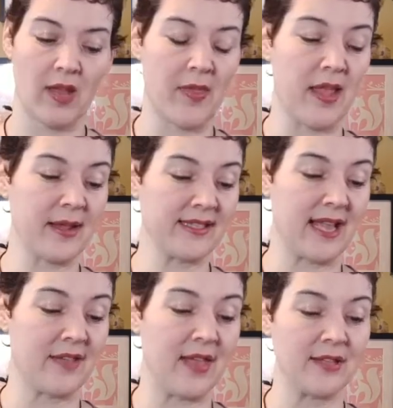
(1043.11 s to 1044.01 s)
And then I get
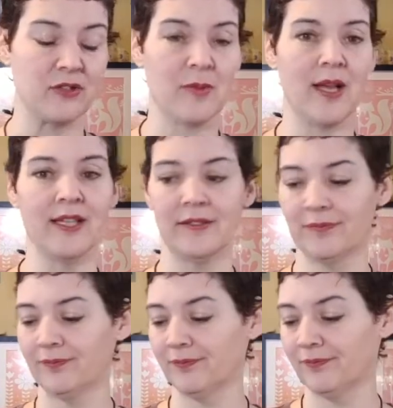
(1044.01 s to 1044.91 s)
to add that to my
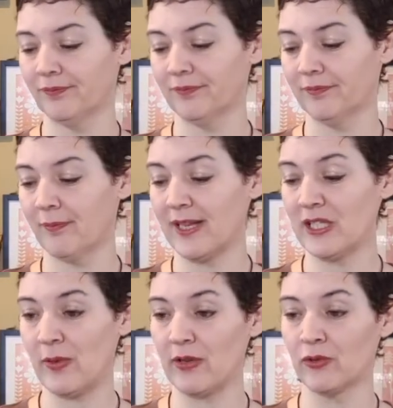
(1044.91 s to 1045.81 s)

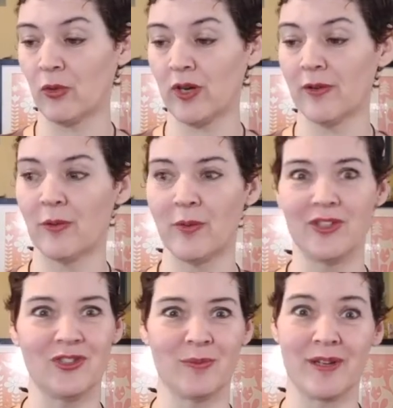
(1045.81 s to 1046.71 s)
sweater drawer,
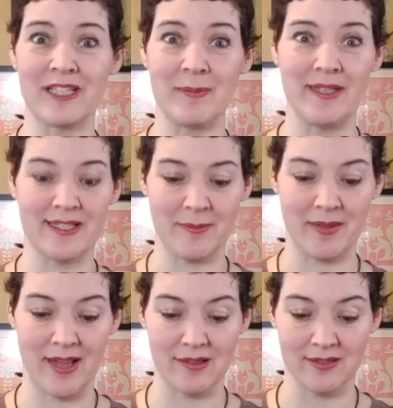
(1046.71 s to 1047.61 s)
which brings me to
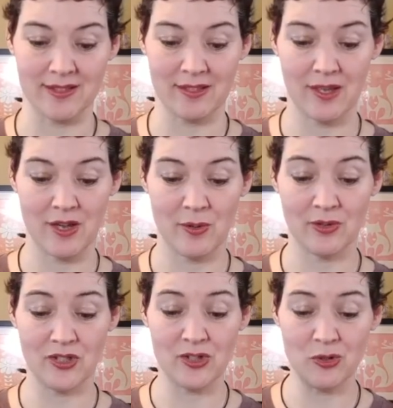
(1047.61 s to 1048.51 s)
something else,
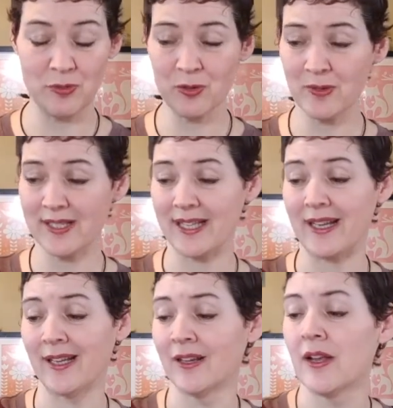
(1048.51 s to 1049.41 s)
which is super, super
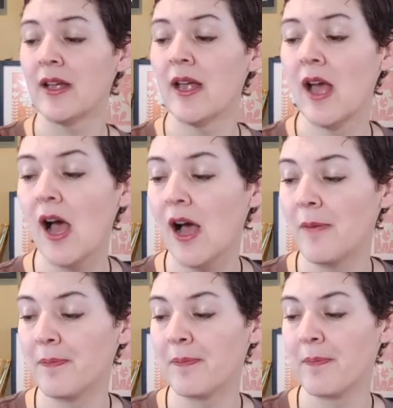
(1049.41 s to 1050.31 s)
exciting.
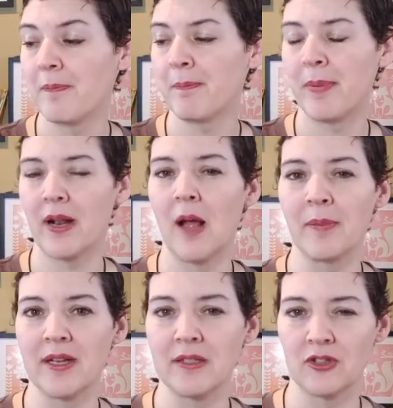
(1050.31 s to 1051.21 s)
But
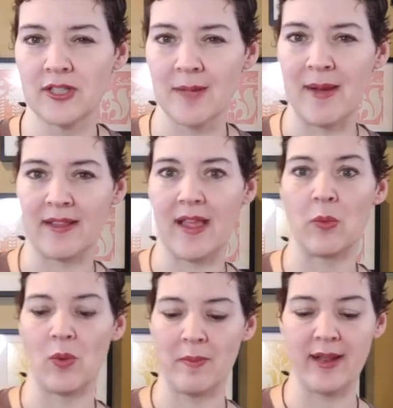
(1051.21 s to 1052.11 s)
I'm going to just come back to that
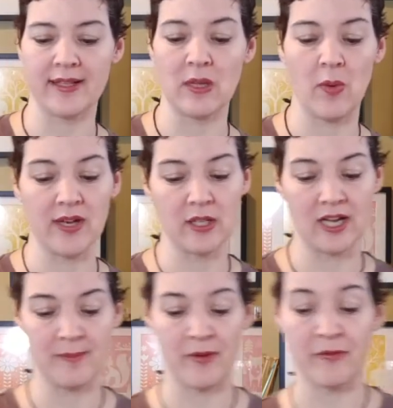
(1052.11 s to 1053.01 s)
in 1 minute because I want to
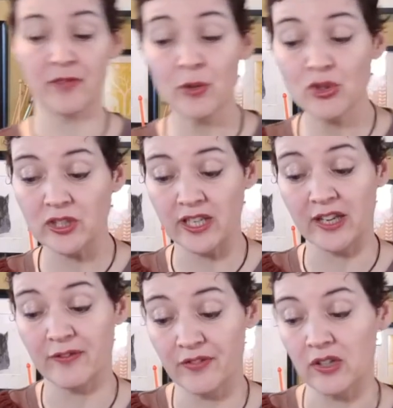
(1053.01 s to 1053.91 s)
talk about future
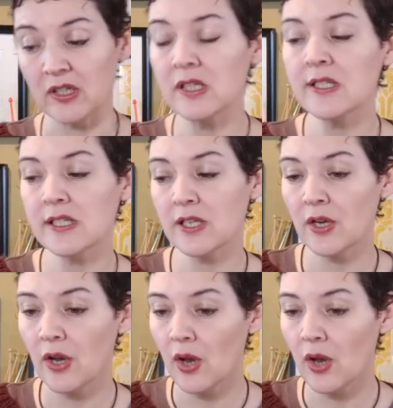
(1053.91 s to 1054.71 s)
knitting first.